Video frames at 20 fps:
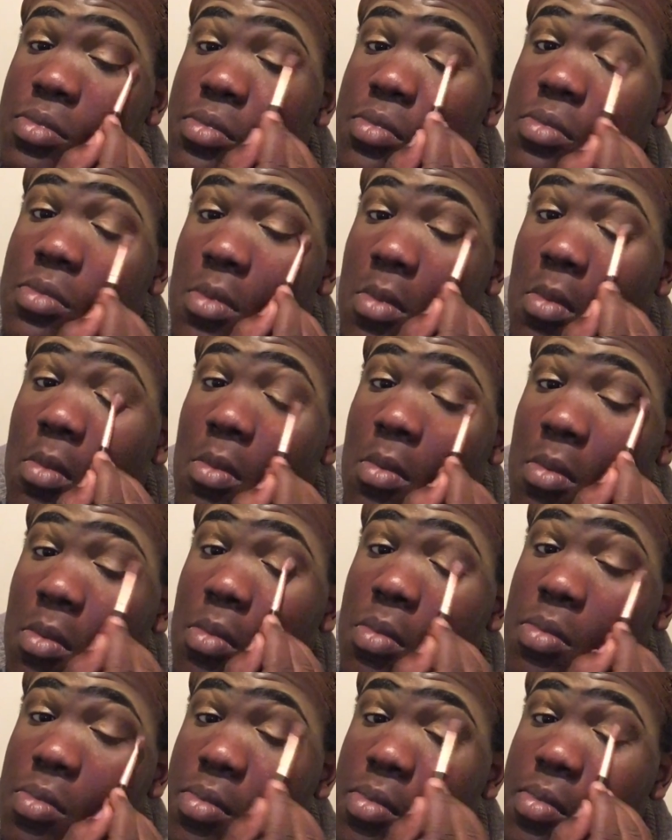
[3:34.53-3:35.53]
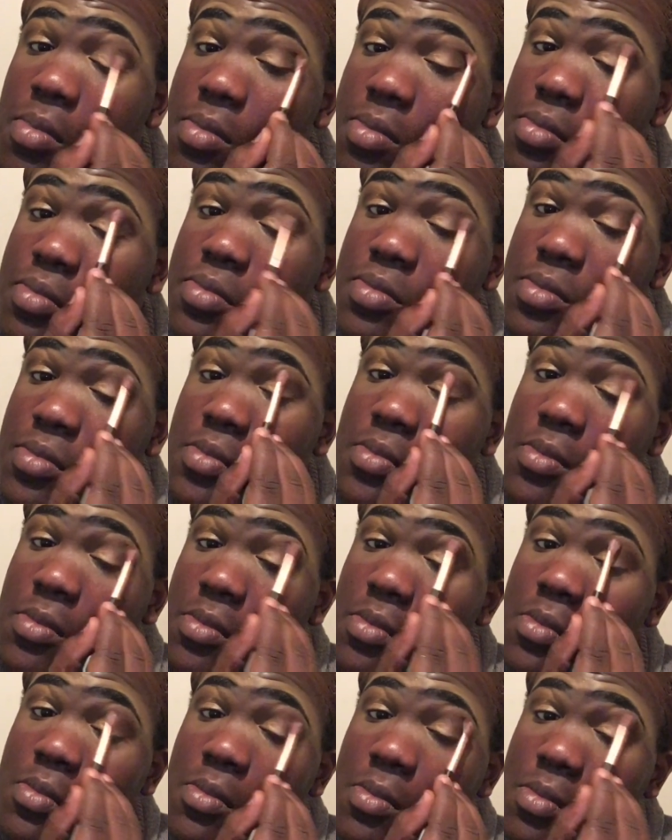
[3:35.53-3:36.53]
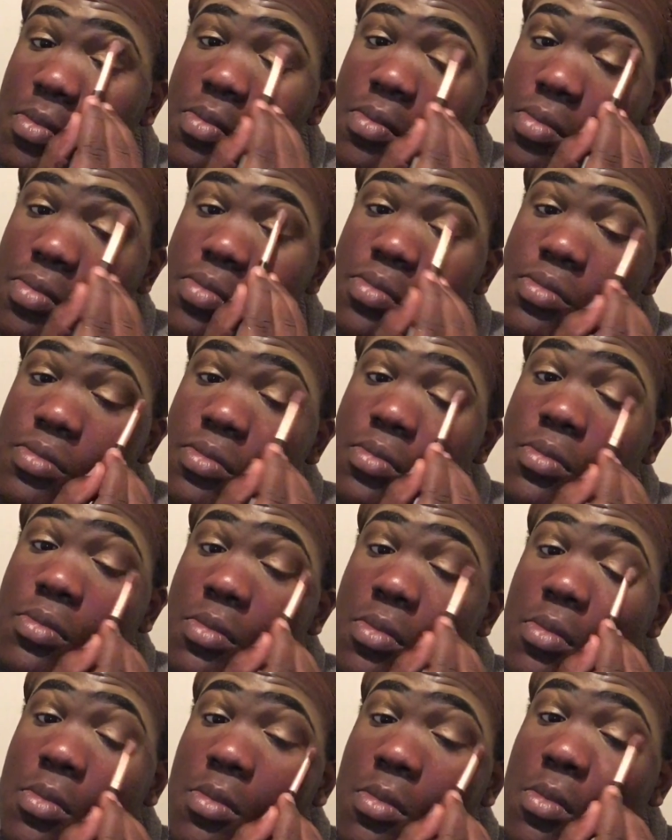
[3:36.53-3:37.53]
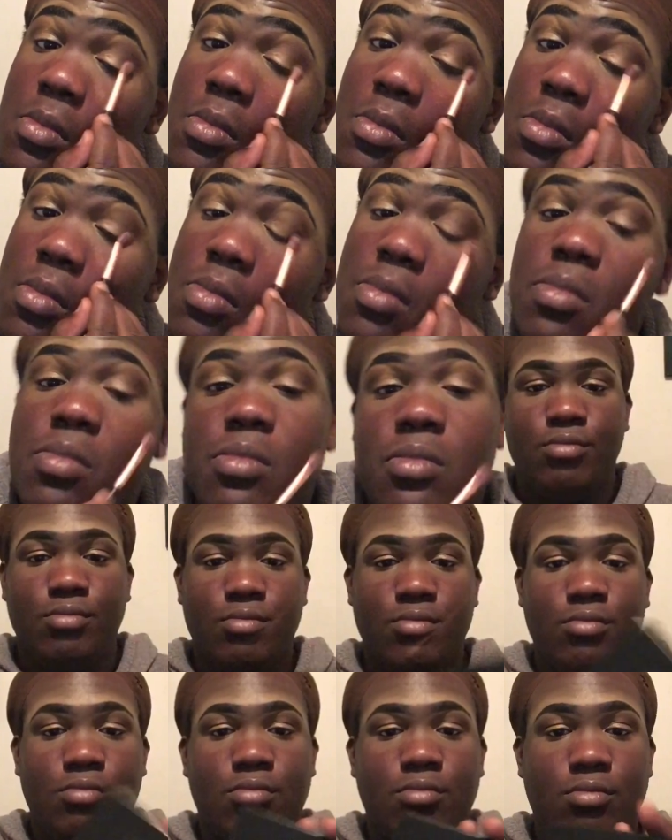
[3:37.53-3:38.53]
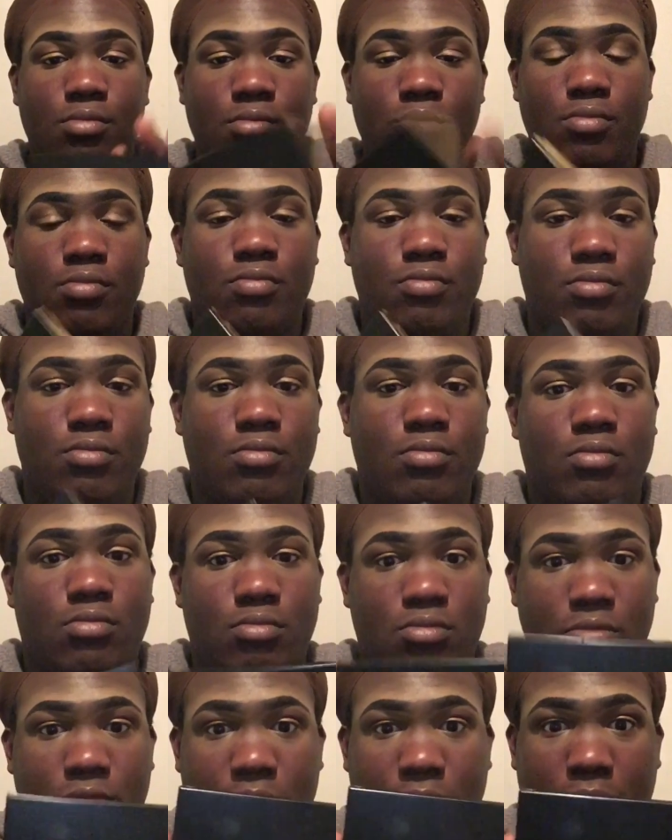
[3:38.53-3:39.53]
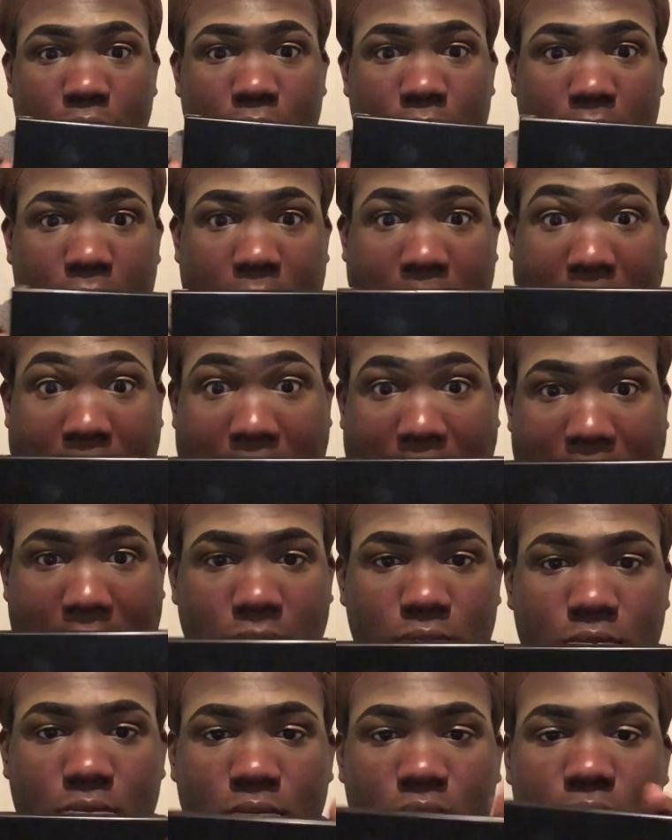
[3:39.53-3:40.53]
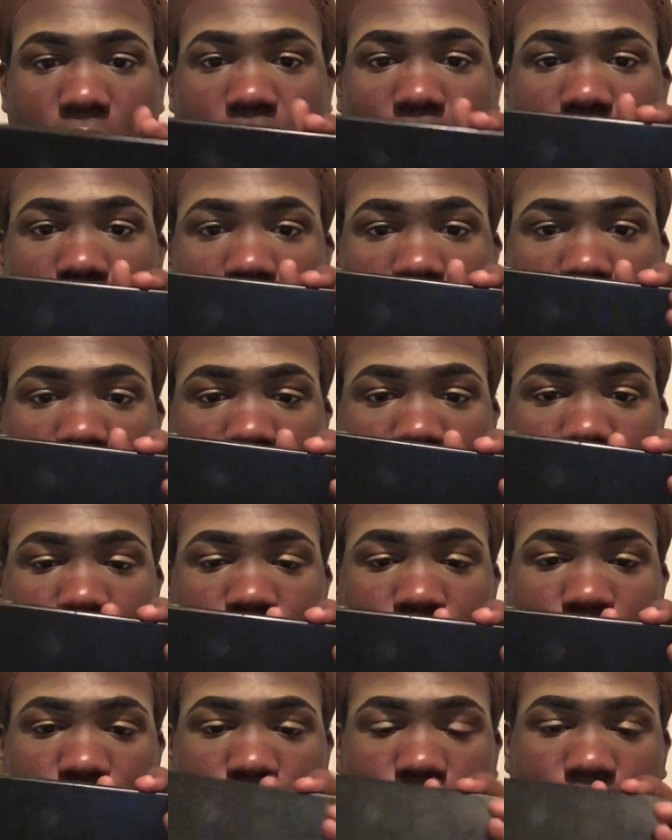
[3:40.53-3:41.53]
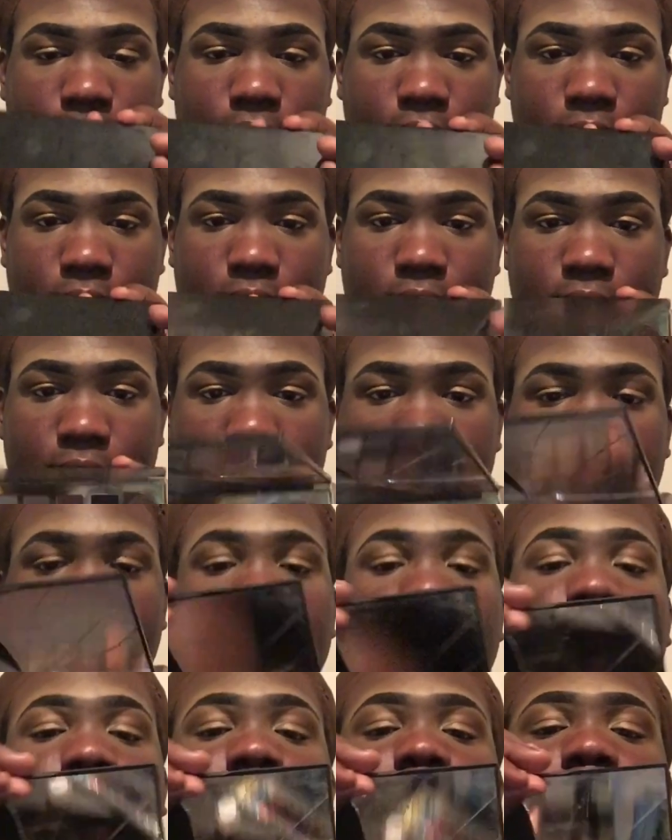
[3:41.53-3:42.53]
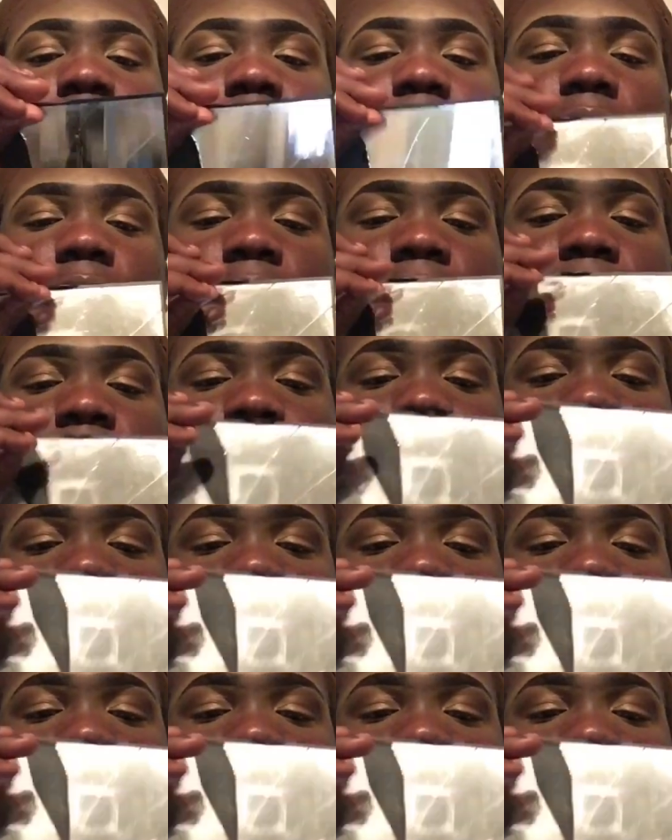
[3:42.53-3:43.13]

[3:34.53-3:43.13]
When you blend, everything looks like it's been airbrushed. Now I'm going to go with my Tarte palette, and it's the Tartiest palette, and I'm